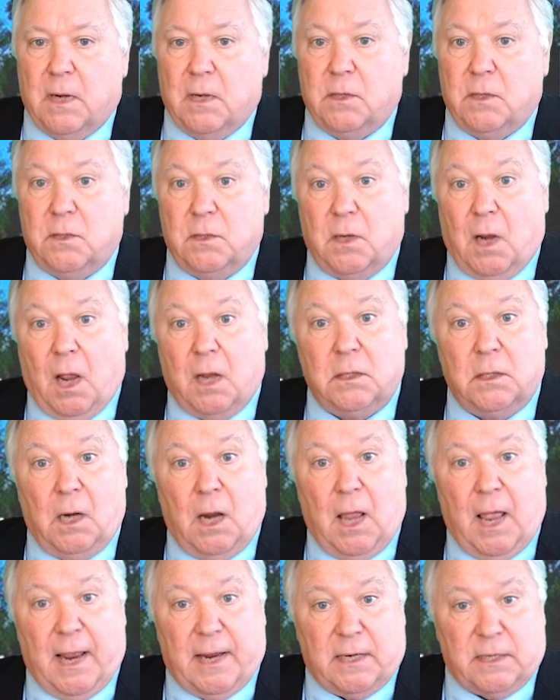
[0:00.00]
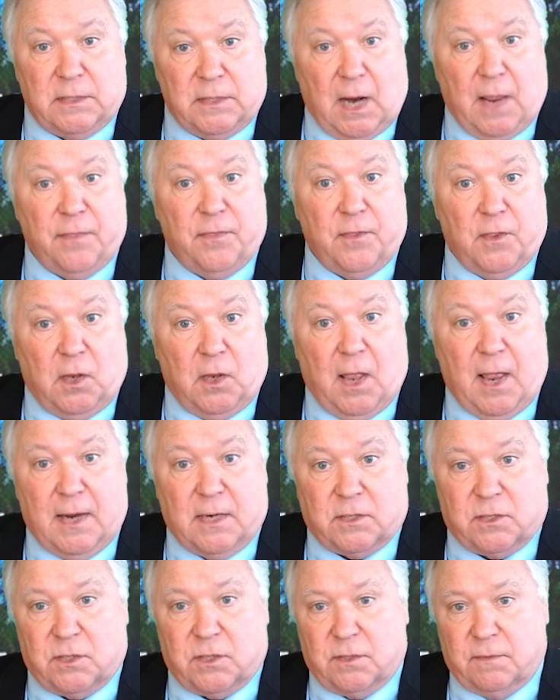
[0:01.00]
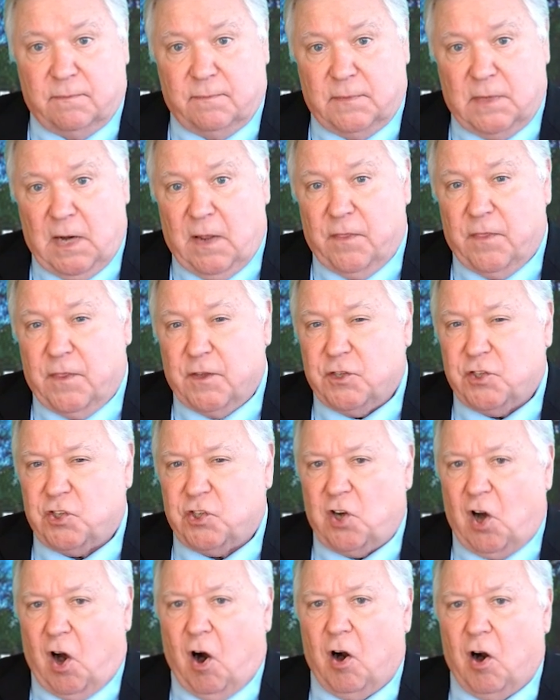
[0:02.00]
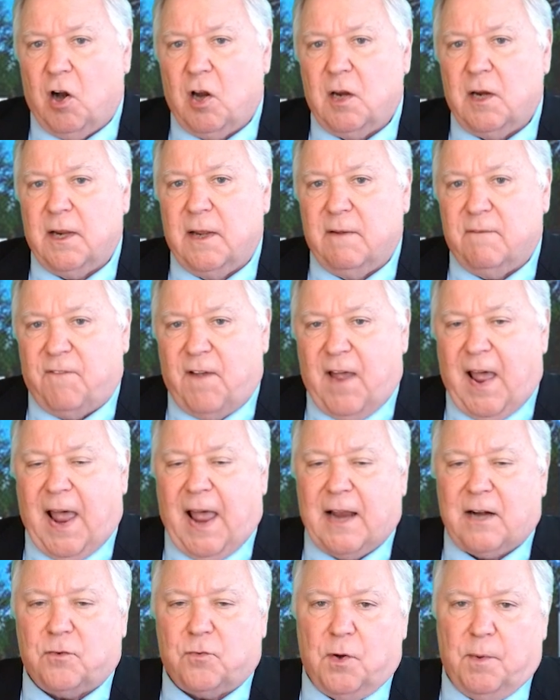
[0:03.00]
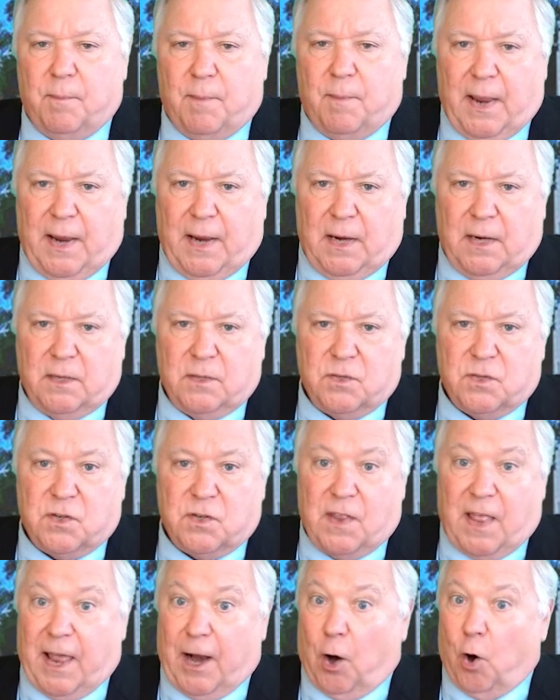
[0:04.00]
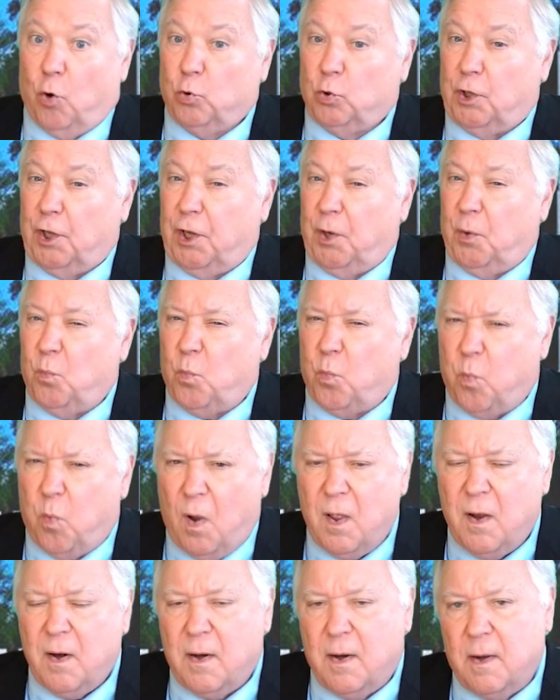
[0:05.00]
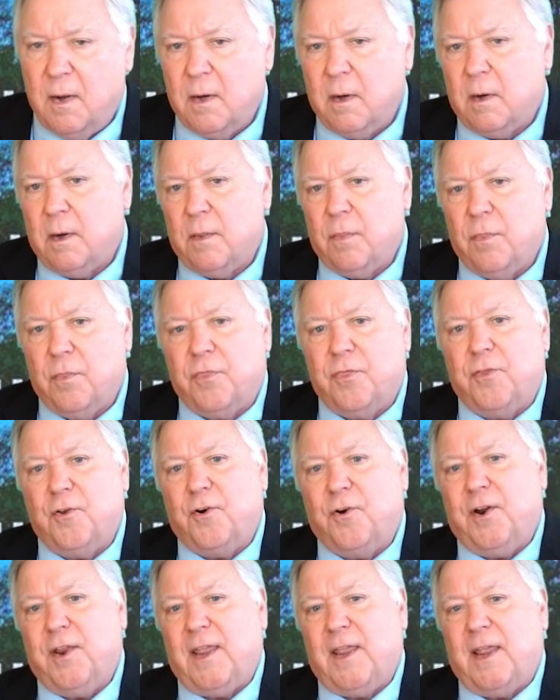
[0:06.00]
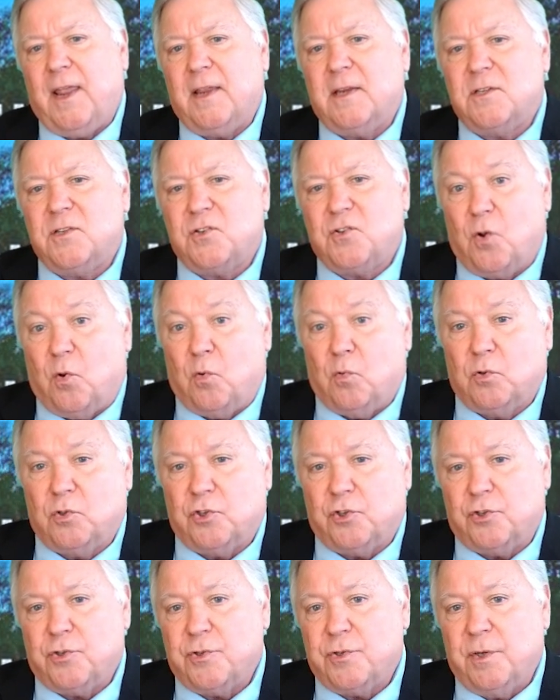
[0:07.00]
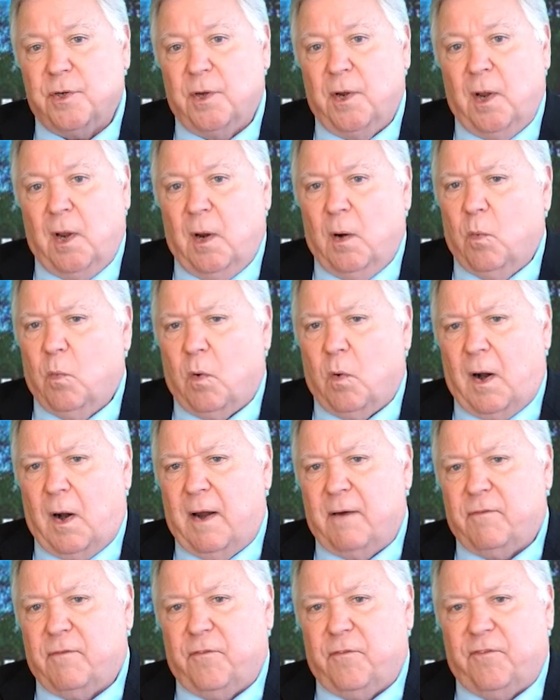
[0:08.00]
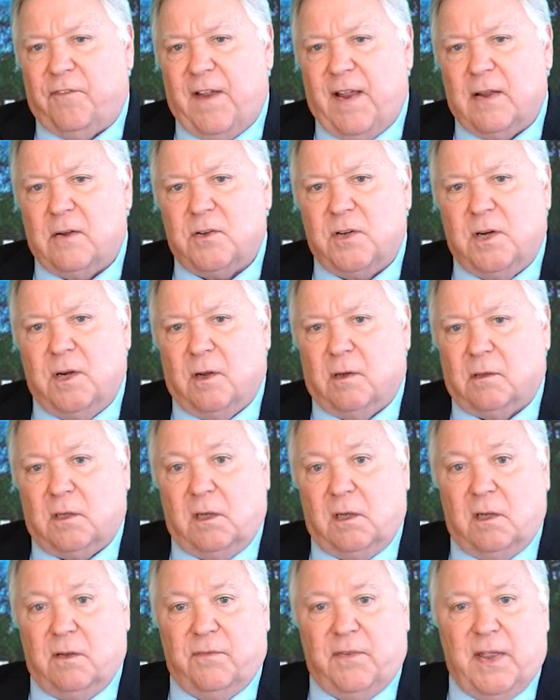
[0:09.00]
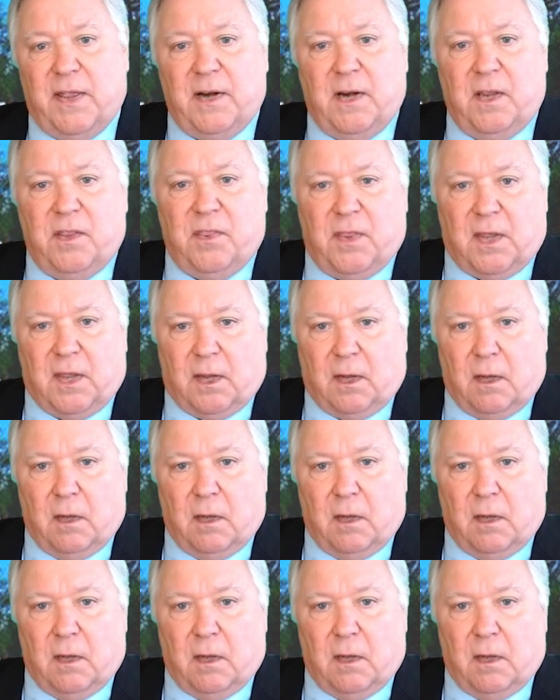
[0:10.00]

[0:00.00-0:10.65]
Nonetheless, the startling fact remains that only 138 soldiers were ever found guilty of anything,